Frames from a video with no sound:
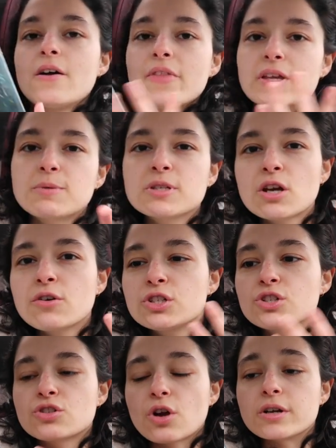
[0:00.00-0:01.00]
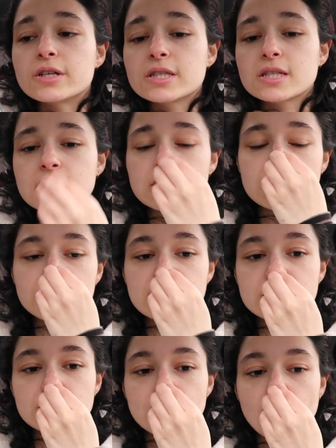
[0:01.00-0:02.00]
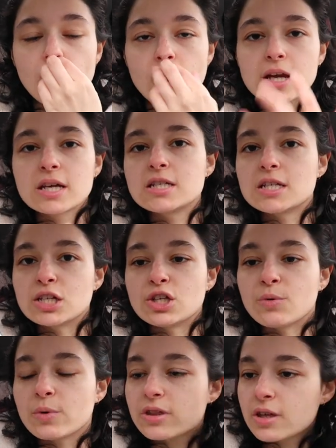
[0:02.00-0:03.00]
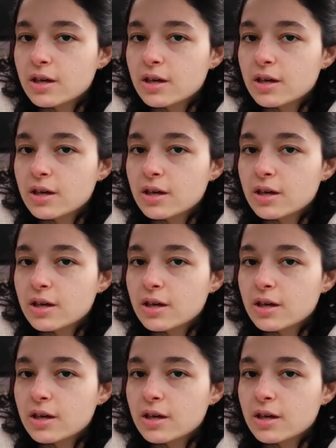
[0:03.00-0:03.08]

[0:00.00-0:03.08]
That's because I already started the series, so I want to continue with